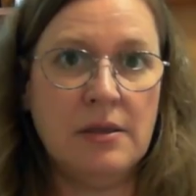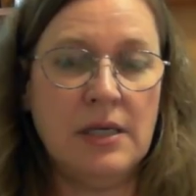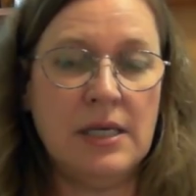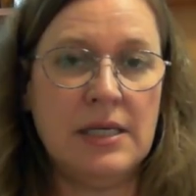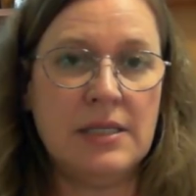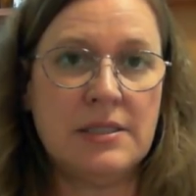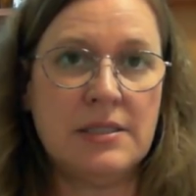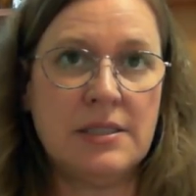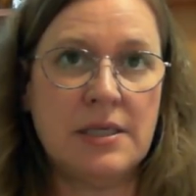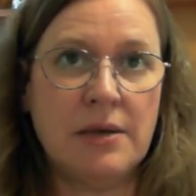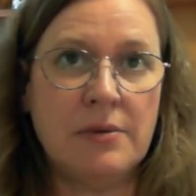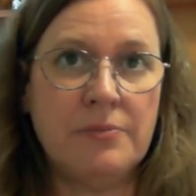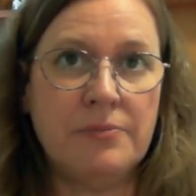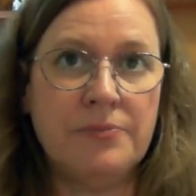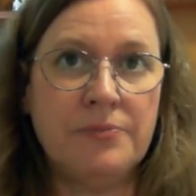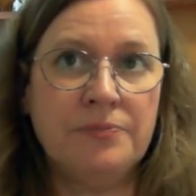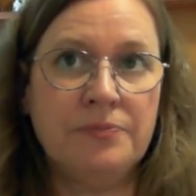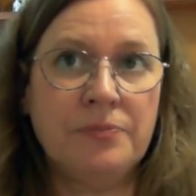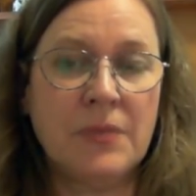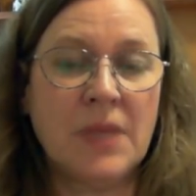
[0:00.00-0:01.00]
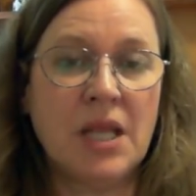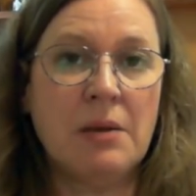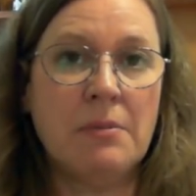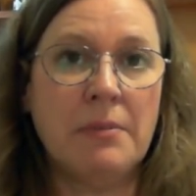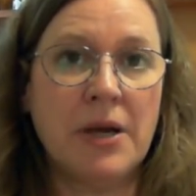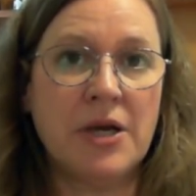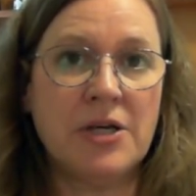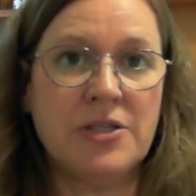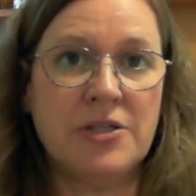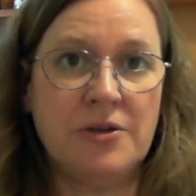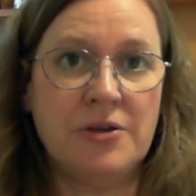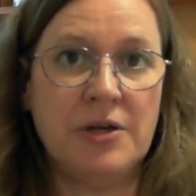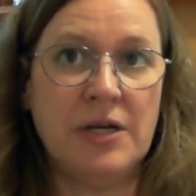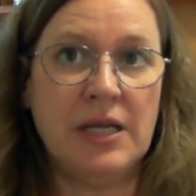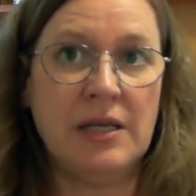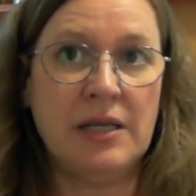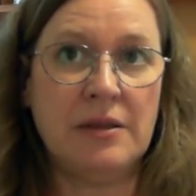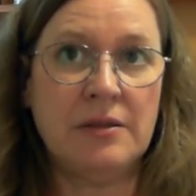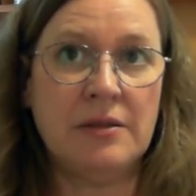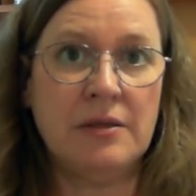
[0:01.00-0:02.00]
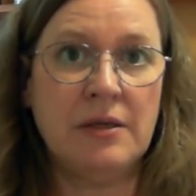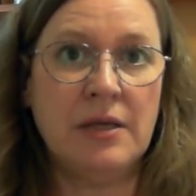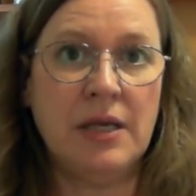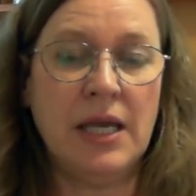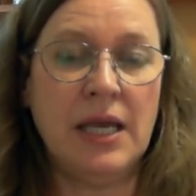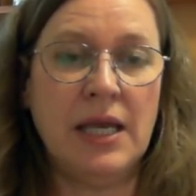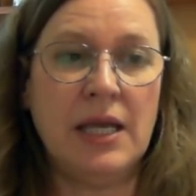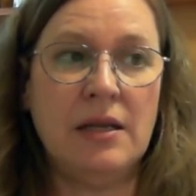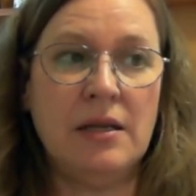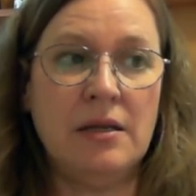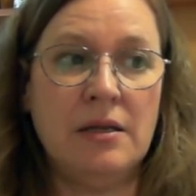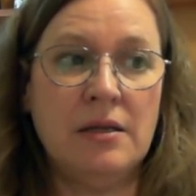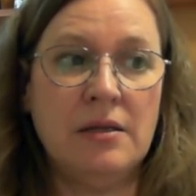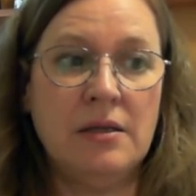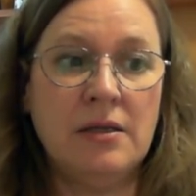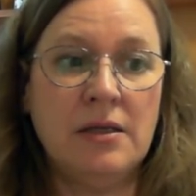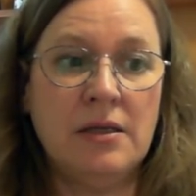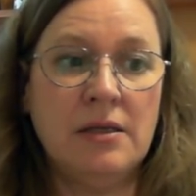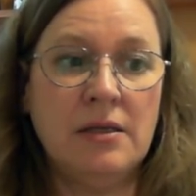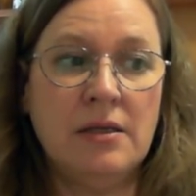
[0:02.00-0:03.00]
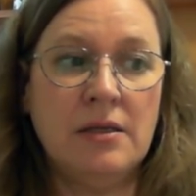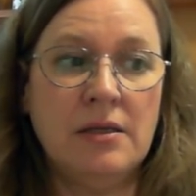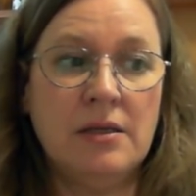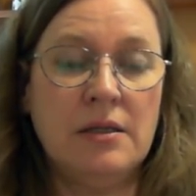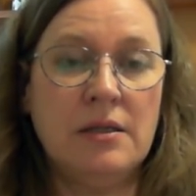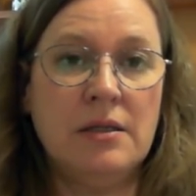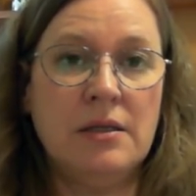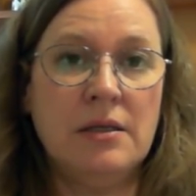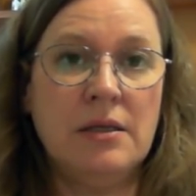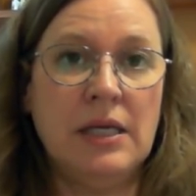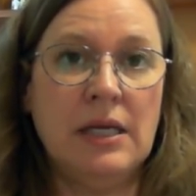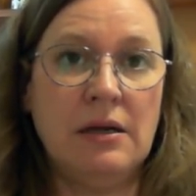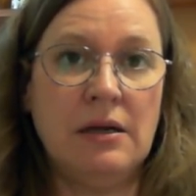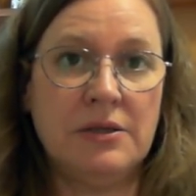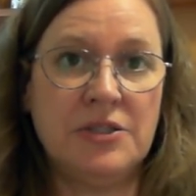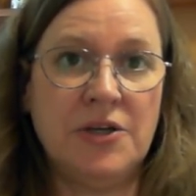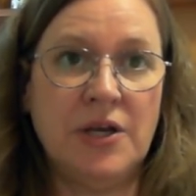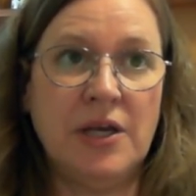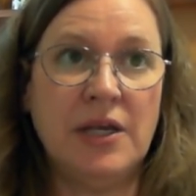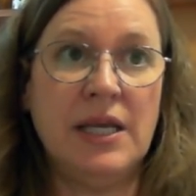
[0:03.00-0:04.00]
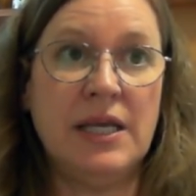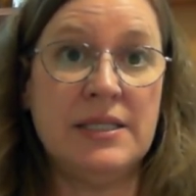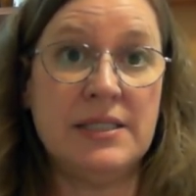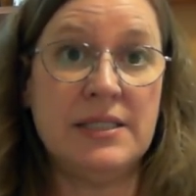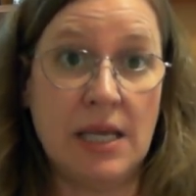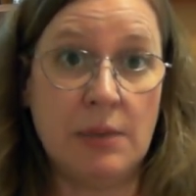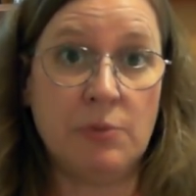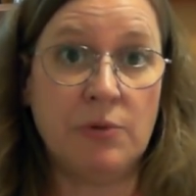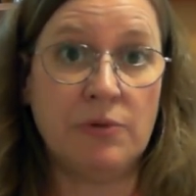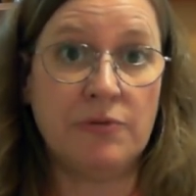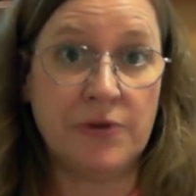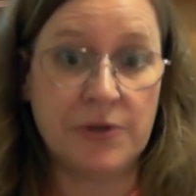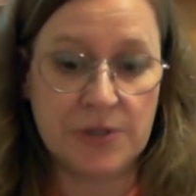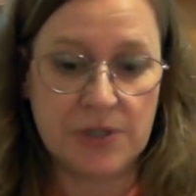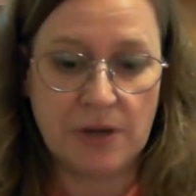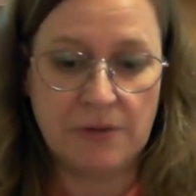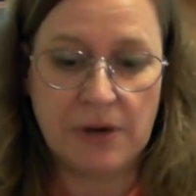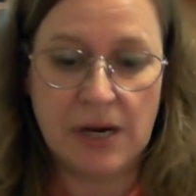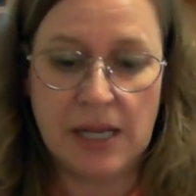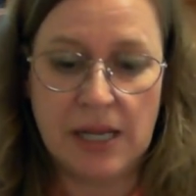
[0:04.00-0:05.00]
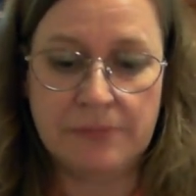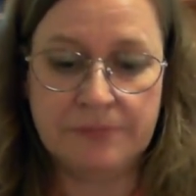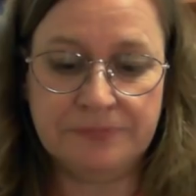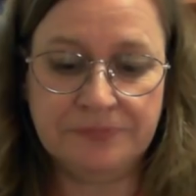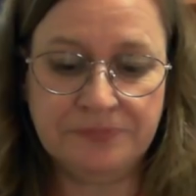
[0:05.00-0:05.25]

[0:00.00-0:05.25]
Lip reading: it's March 30th, and in Australia it's April 1st already.